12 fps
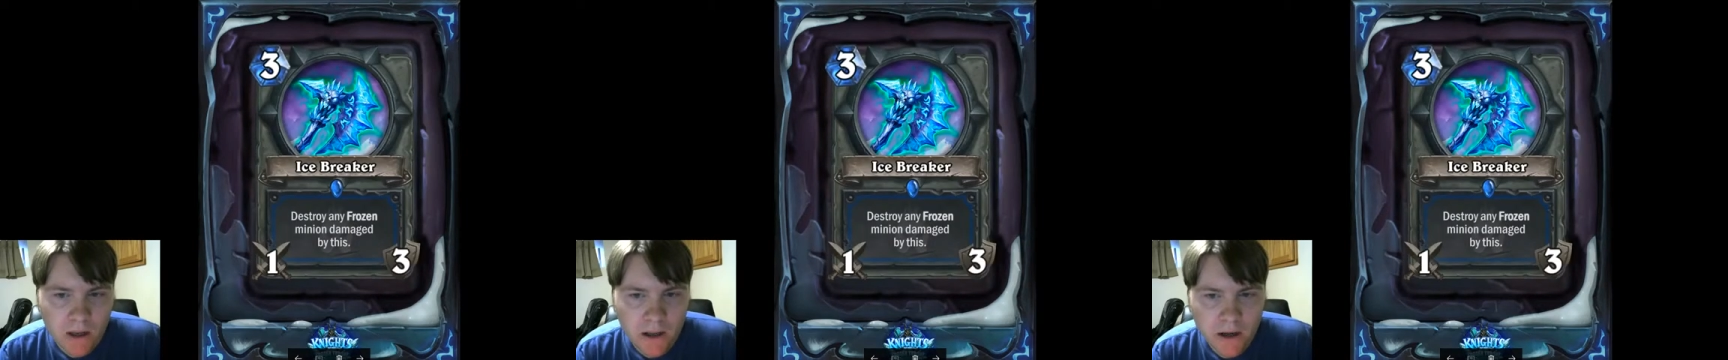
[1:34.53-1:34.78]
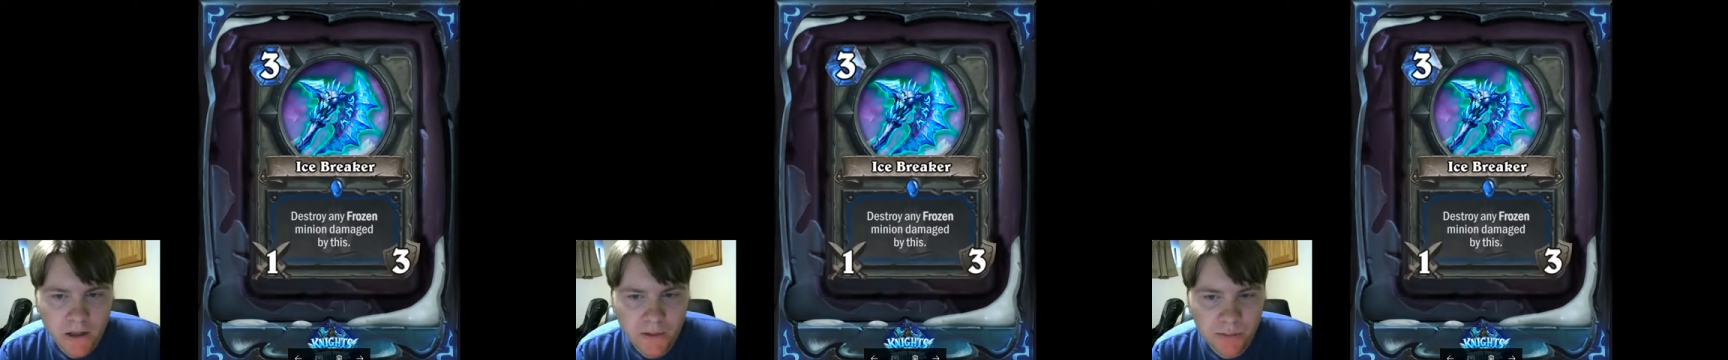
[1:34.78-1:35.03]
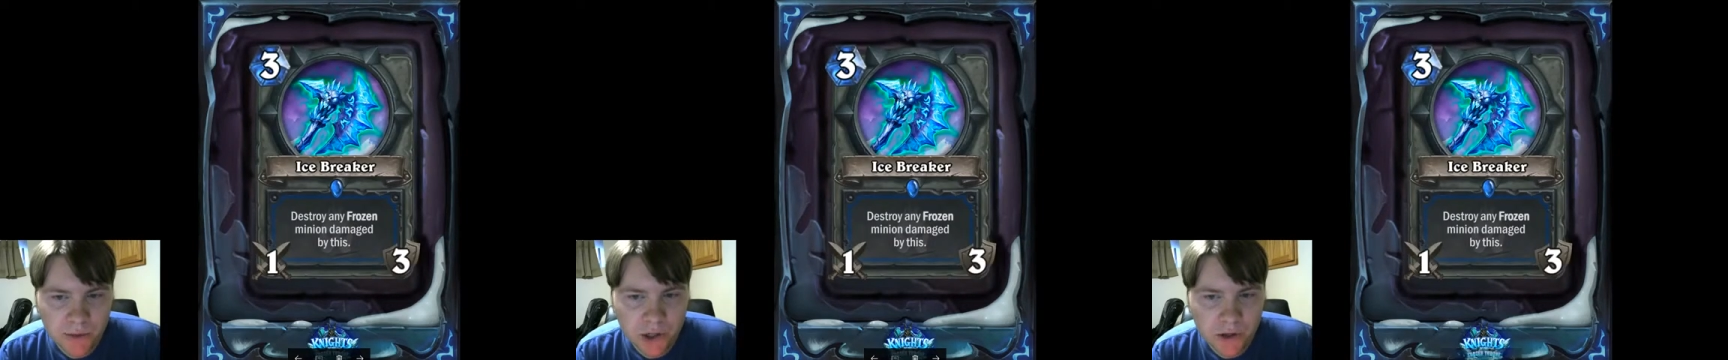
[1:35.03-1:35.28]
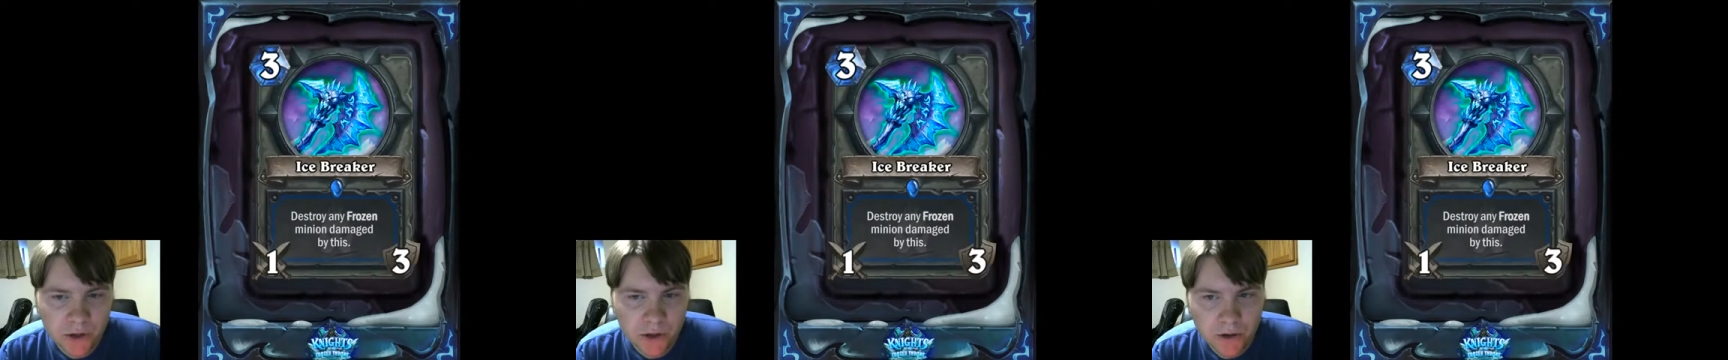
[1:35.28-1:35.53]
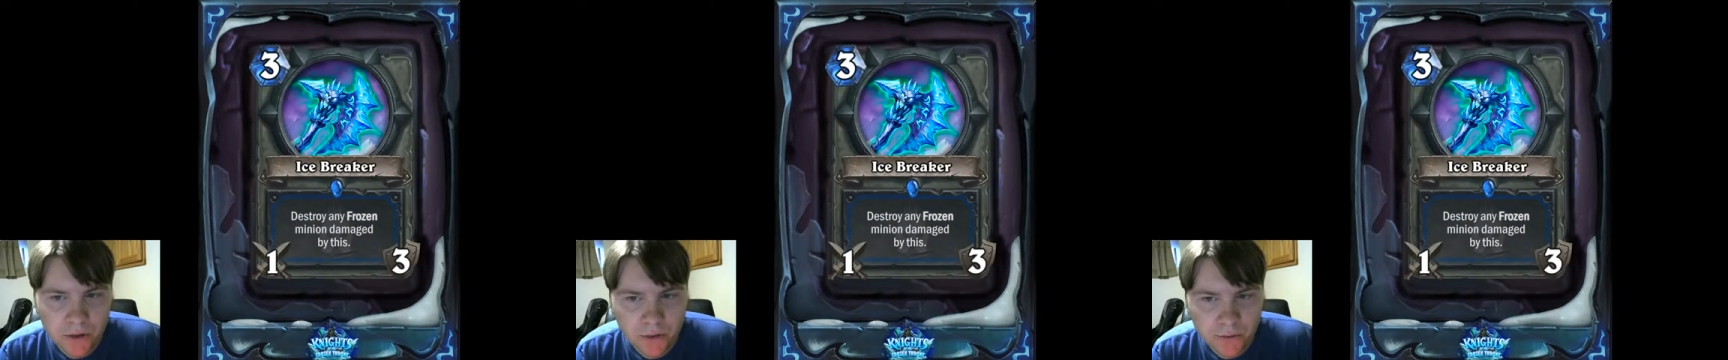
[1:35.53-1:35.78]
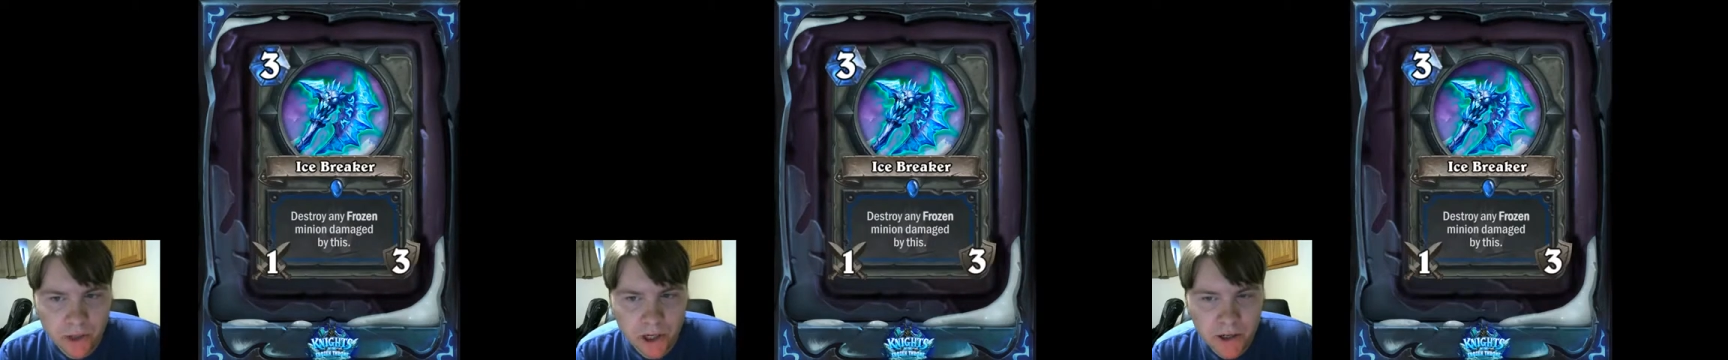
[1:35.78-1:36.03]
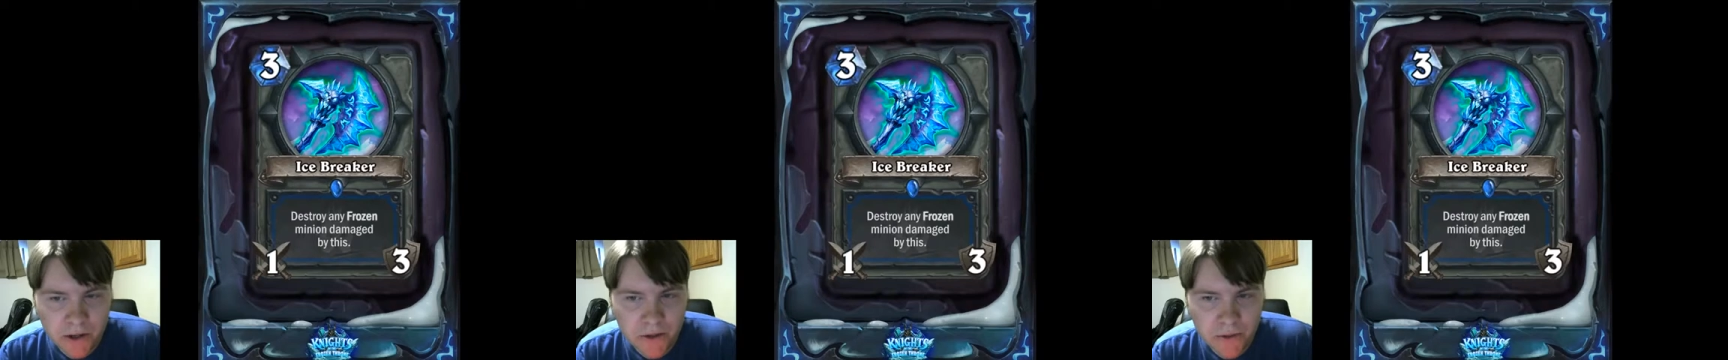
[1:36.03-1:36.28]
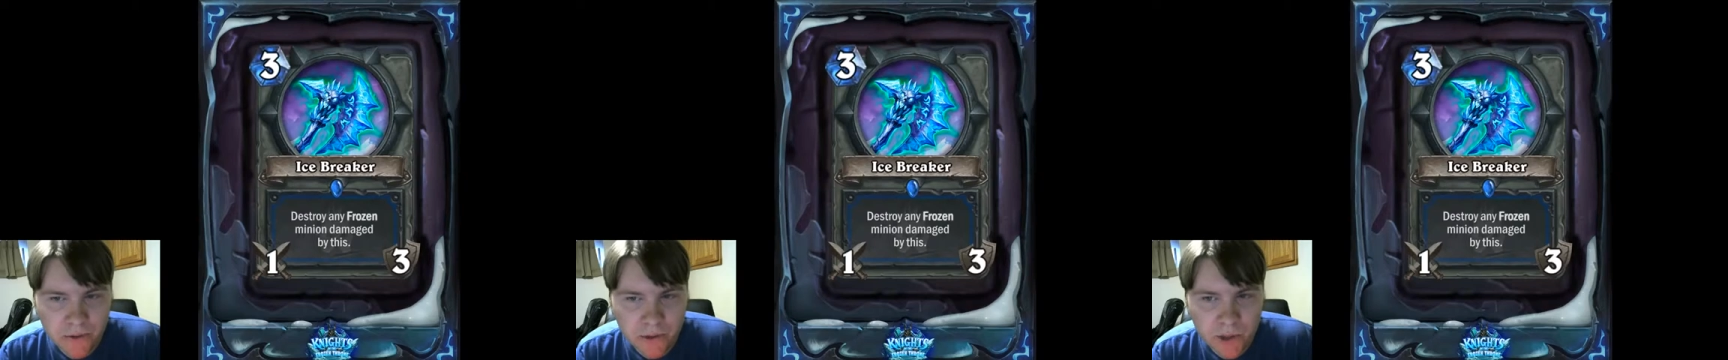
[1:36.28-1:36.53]
Icebreaker. Rare,
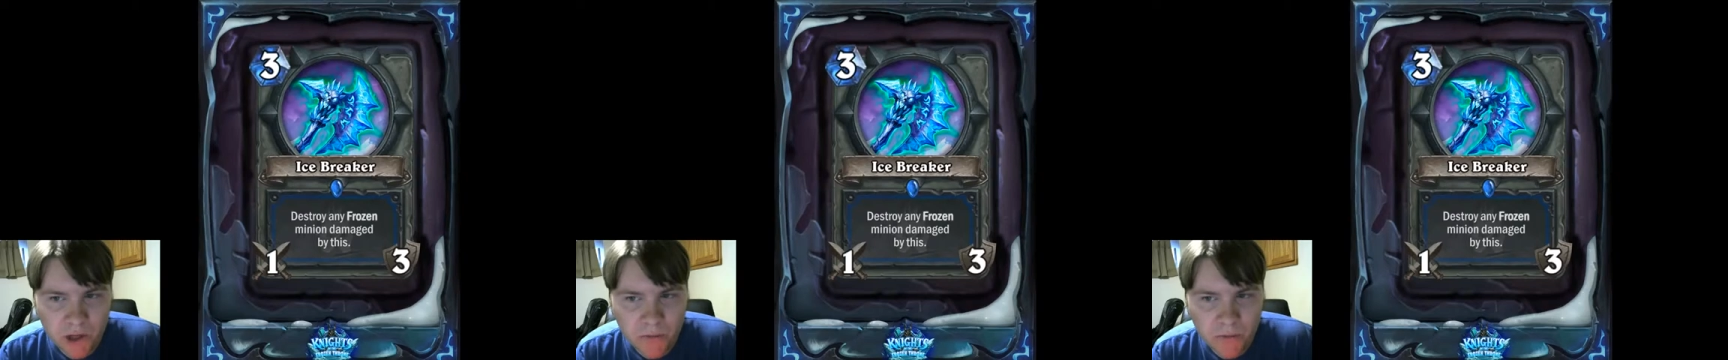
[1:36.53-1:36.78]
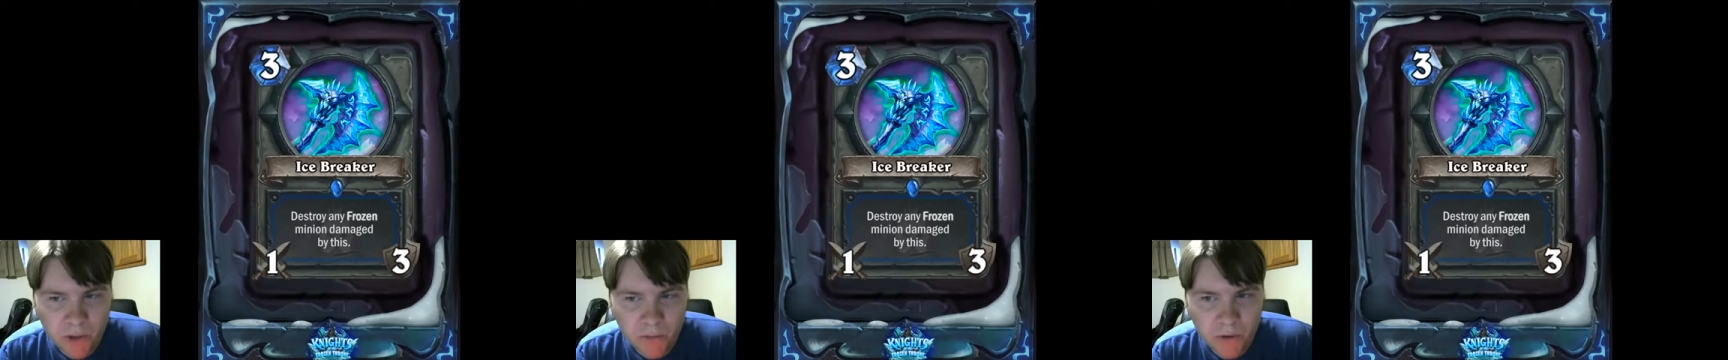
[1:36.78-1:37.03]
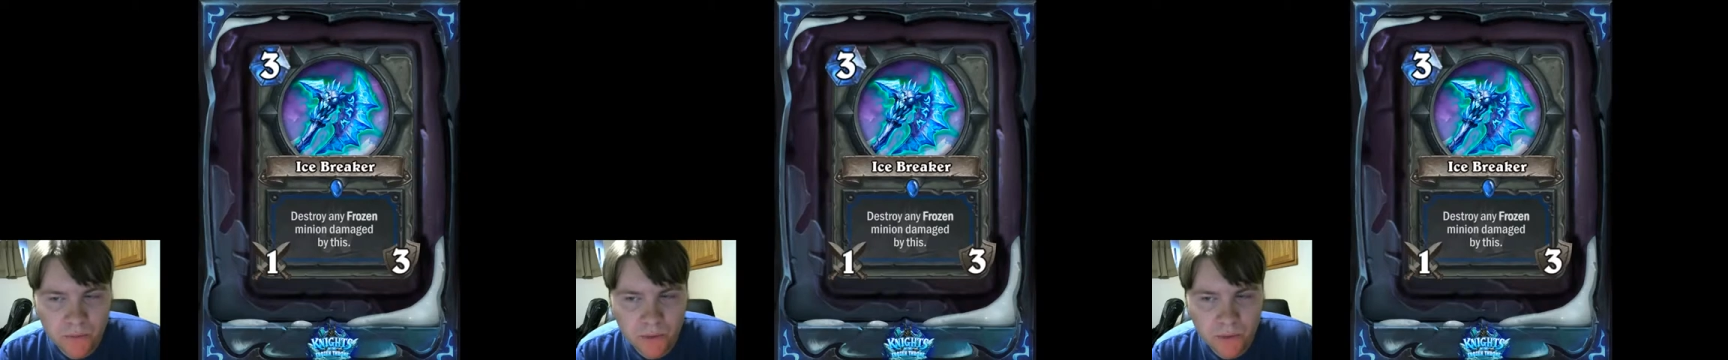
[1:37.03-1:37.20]
3 mana weapon